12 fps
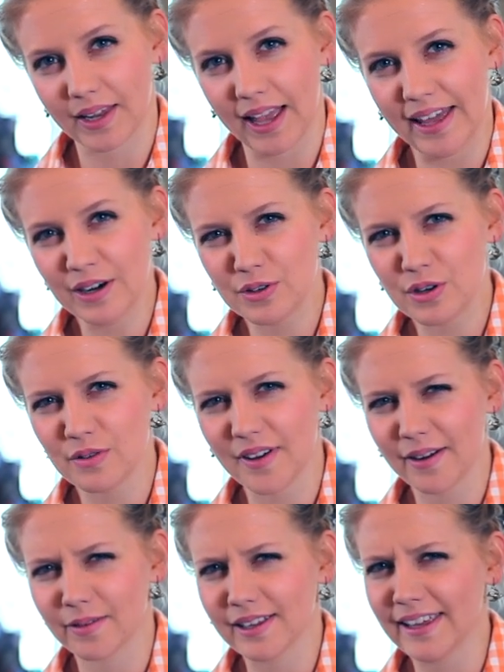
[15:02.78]
I don't know if
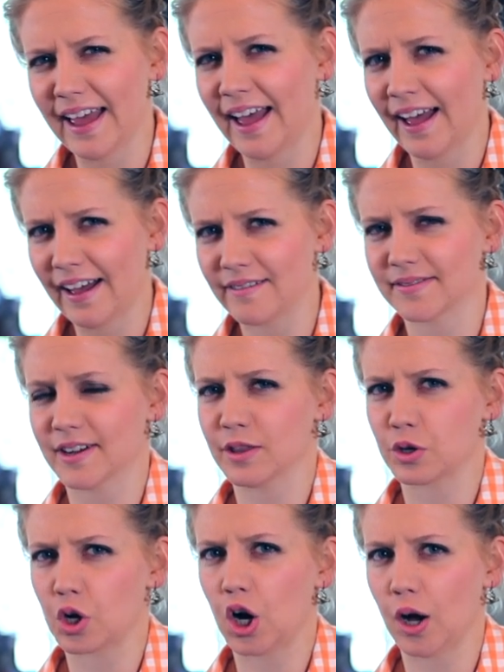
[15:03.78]
I really have
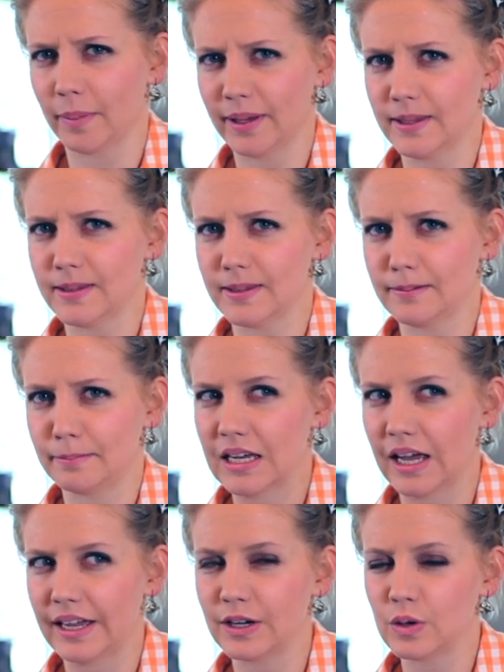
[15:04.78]
other hobbies.
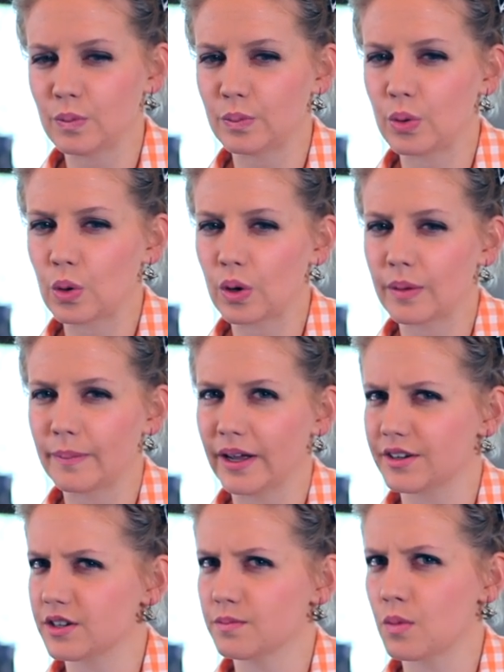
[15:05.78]
I don't pour
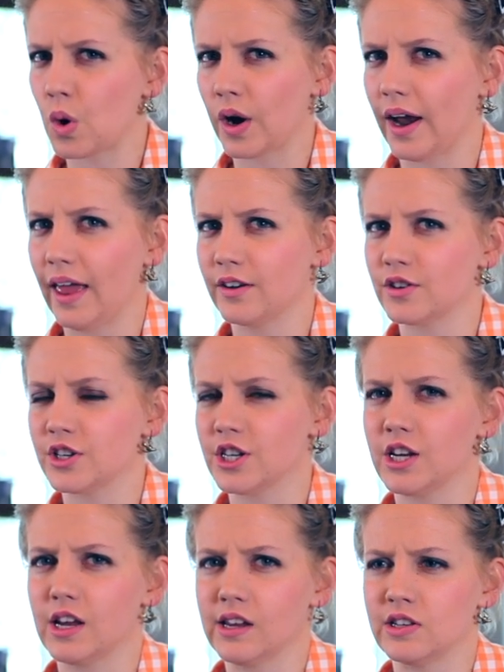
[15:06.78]
much more
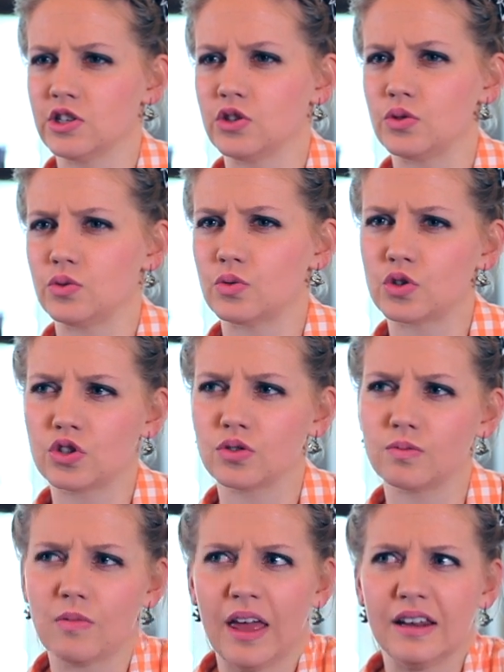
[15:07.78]
energy into
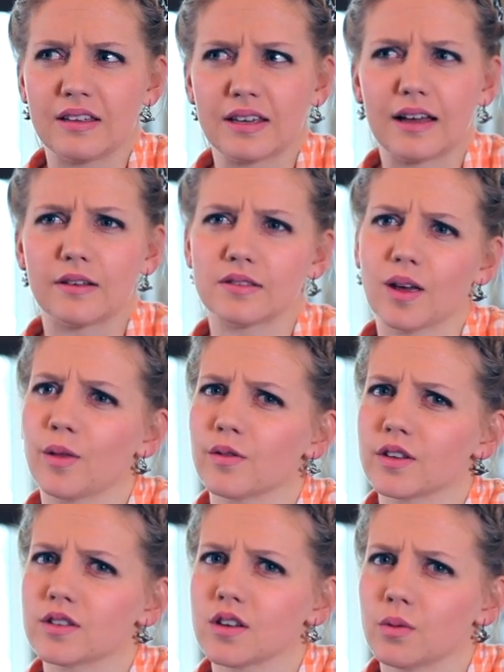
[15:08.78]
anything else other
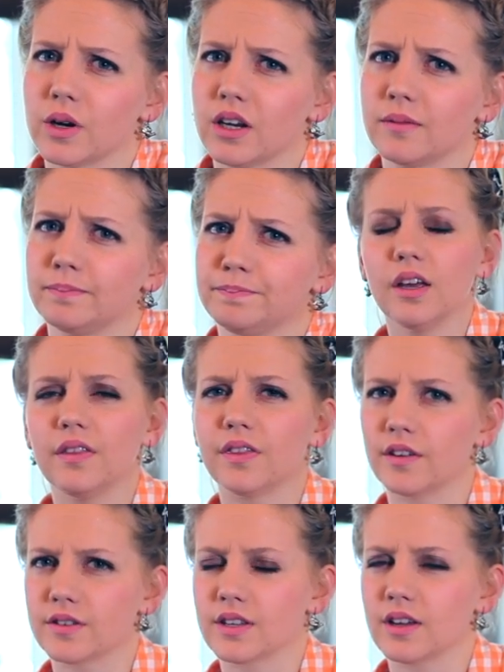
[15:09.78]
than sewing.
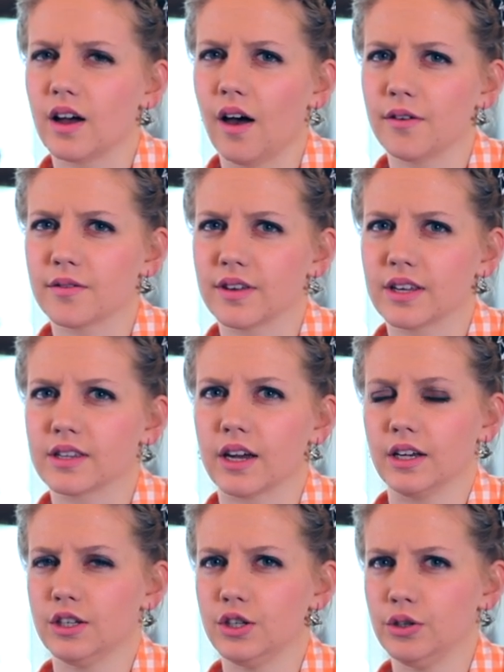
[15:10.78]
There's other things
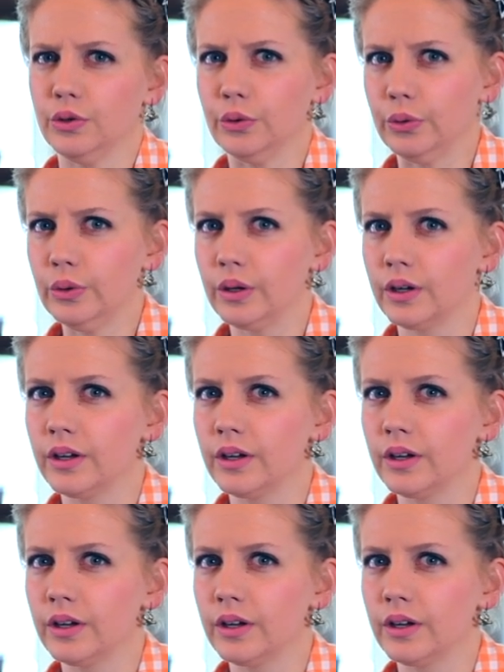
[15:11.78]
I do.